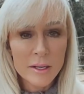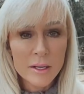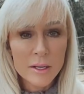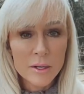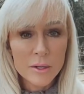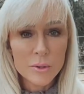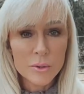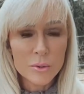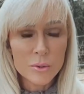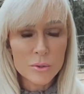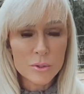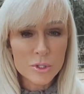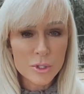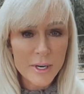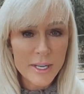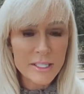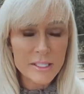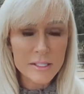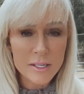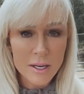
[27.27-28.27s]
who
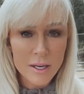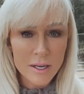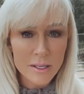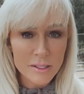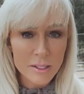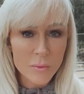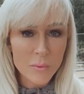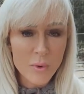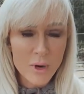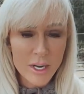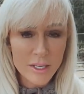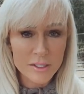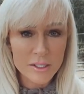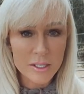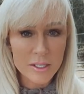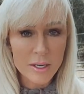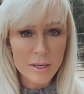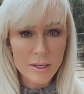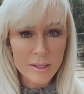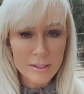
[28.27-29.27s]
trains dogs and walks
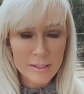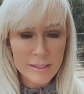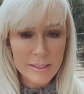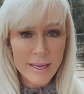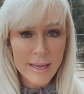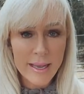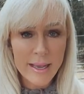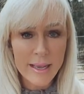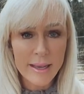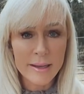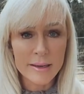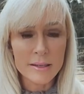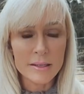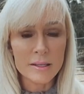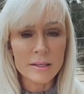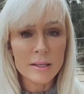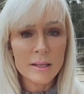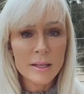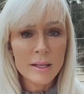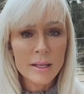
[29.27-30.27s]
dogs and